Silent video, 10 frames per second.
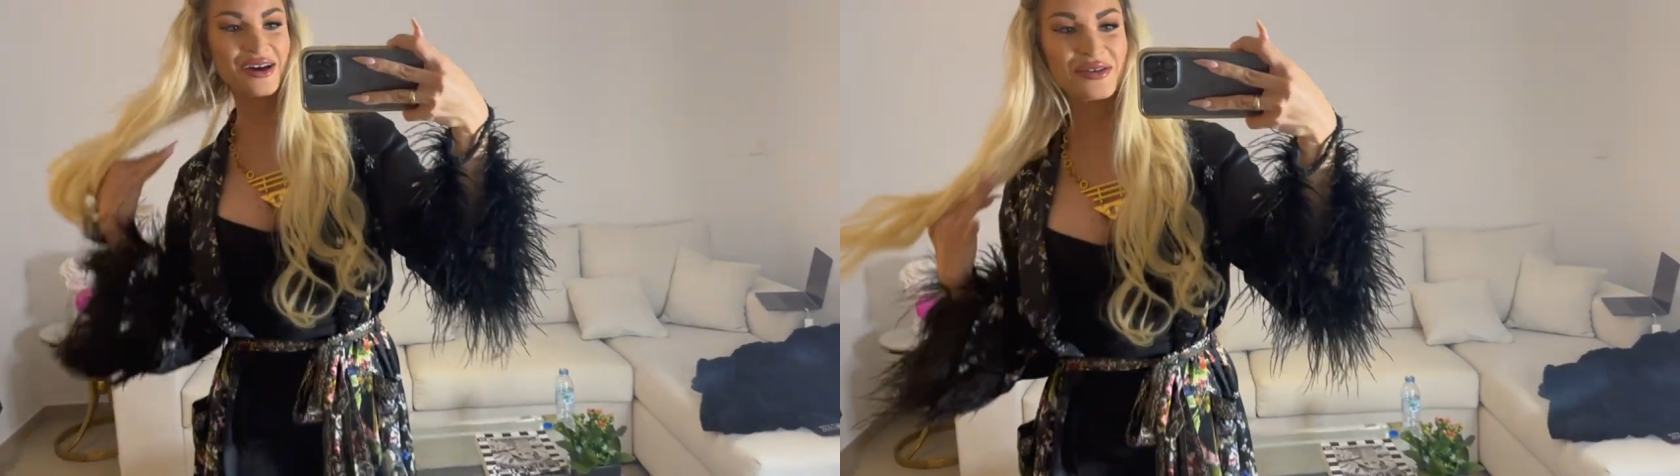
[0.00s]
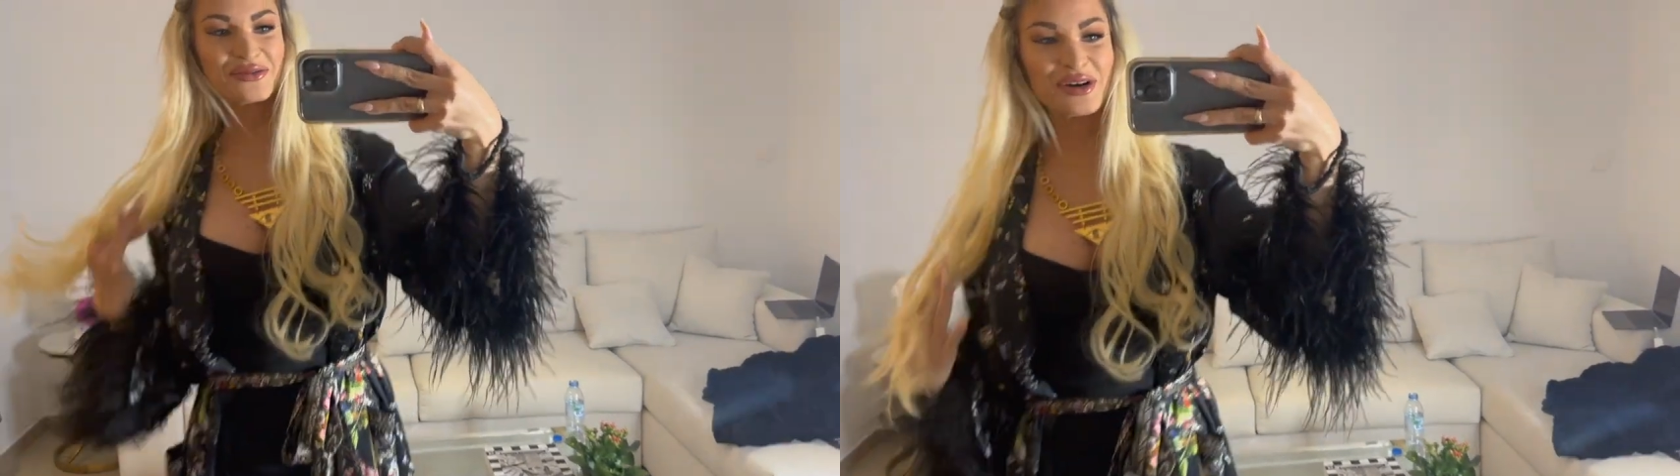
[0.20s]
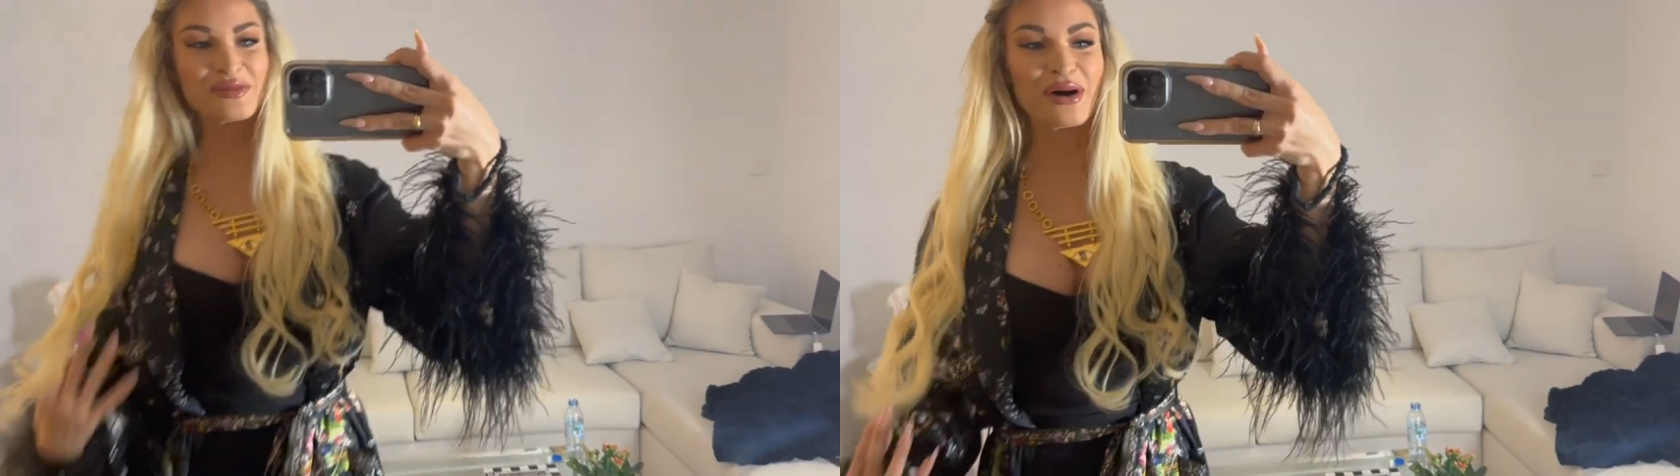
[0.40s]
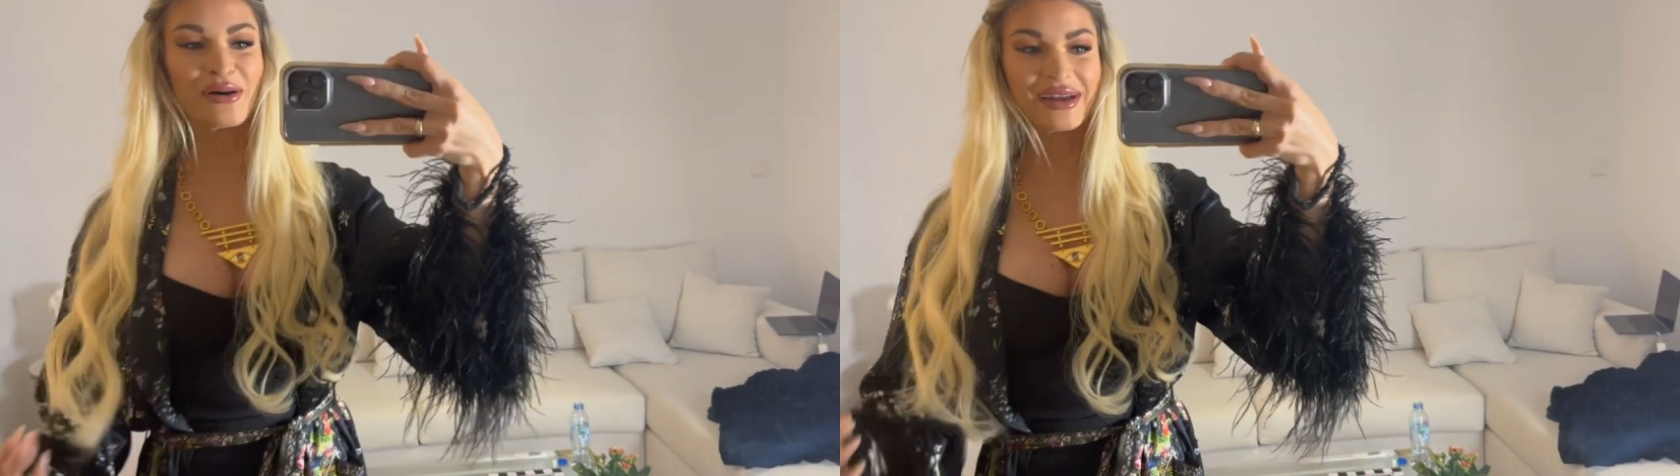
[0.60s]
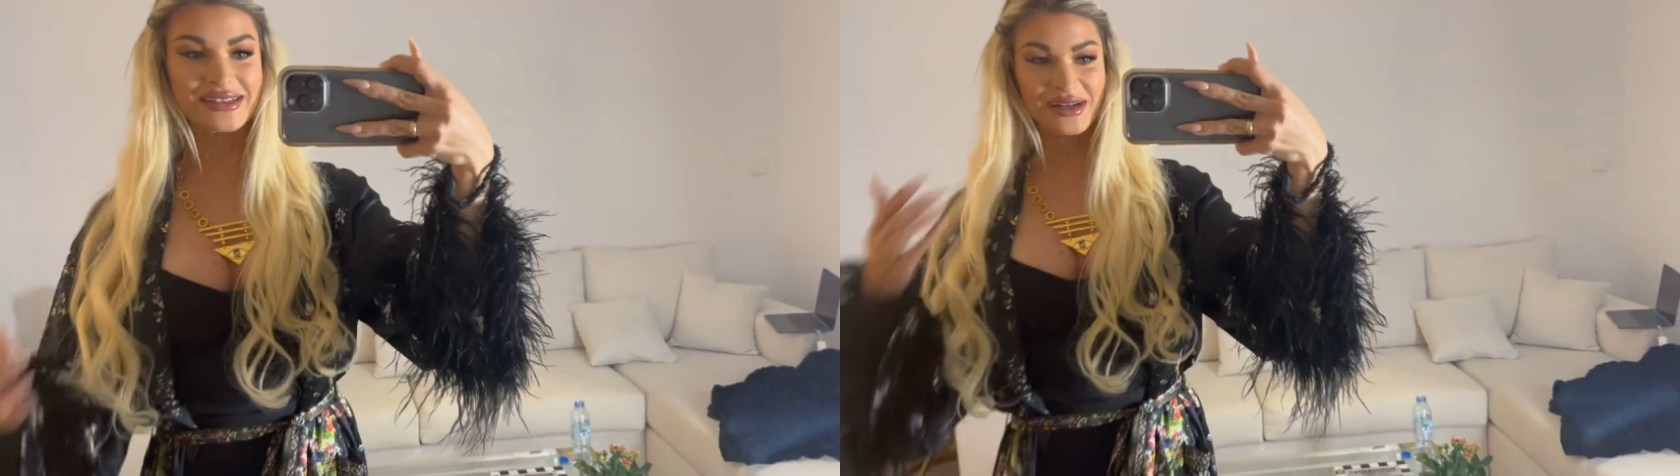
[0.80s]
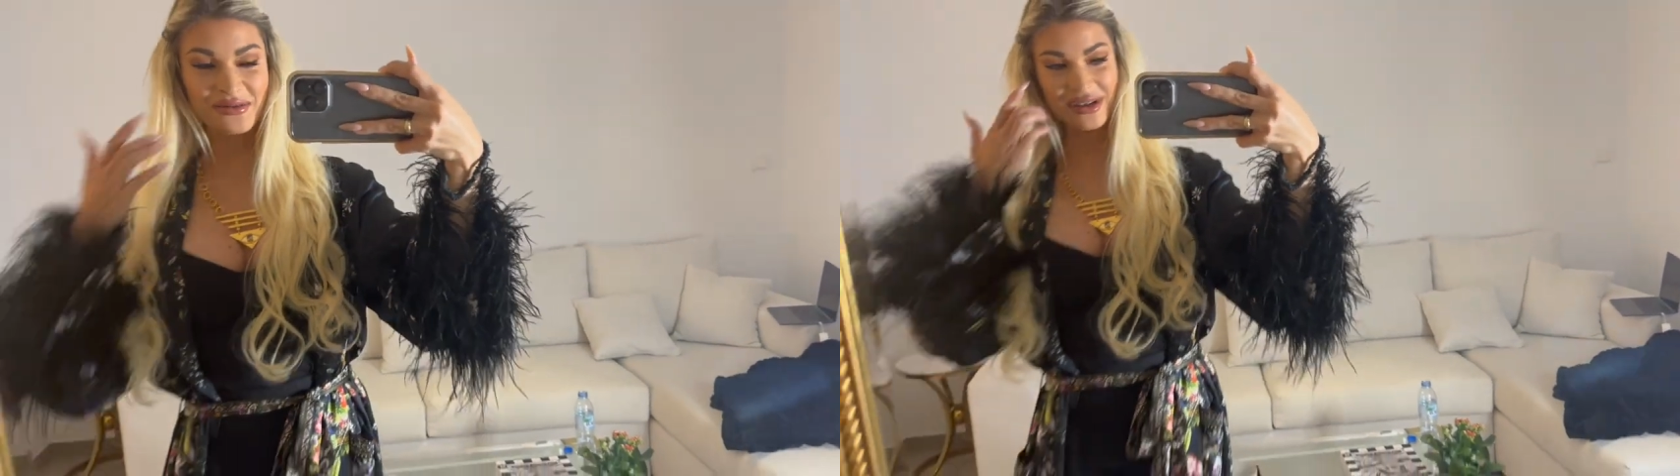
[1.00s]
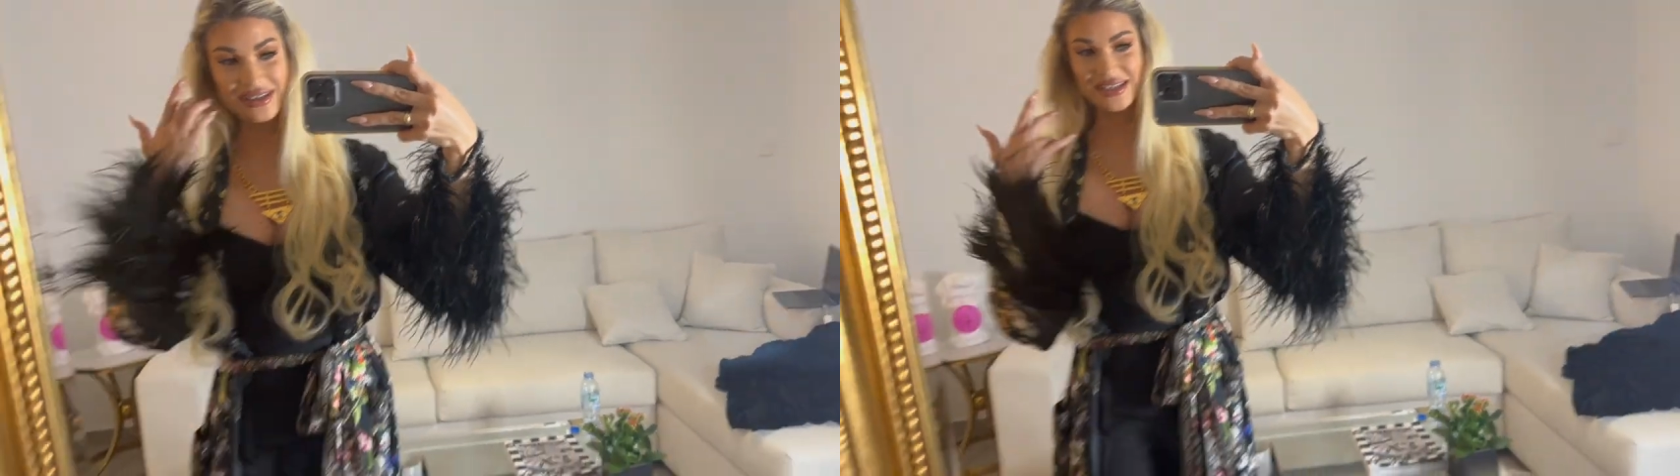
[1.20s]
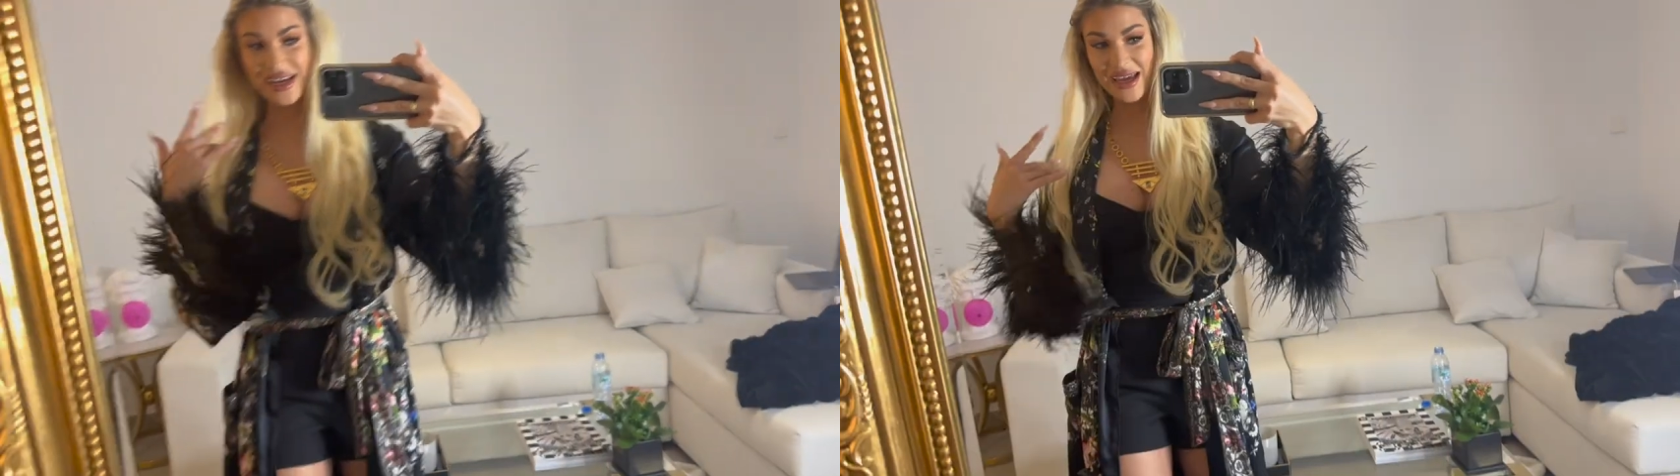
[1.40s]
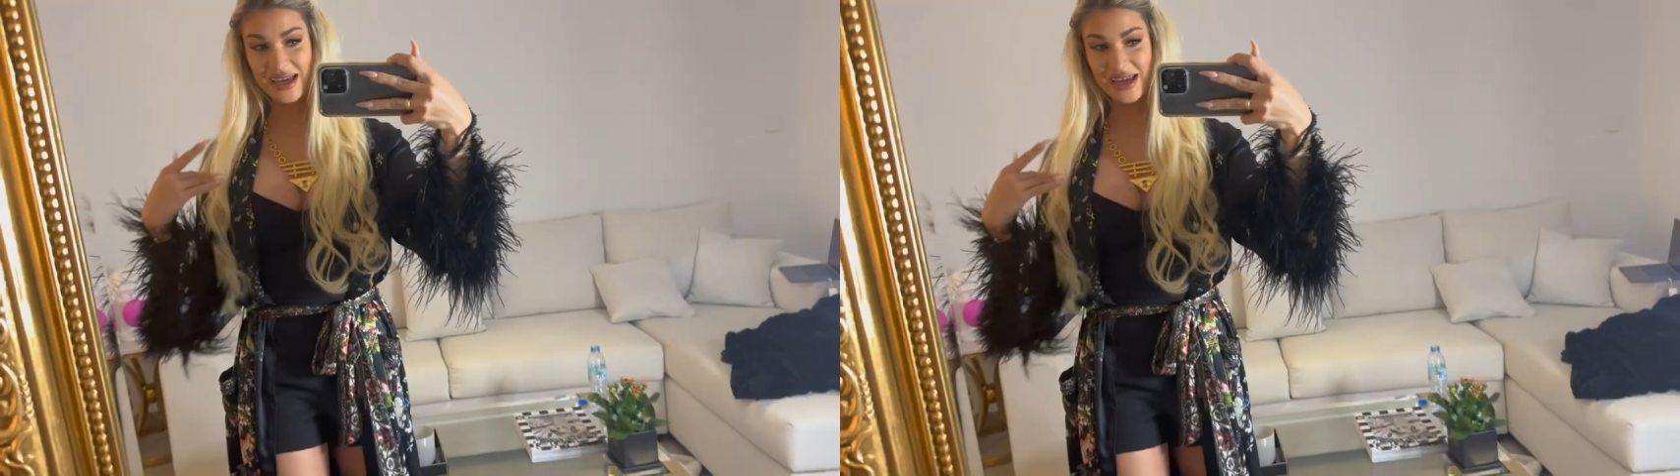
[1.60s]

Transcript: got FOMO and didn't want to stay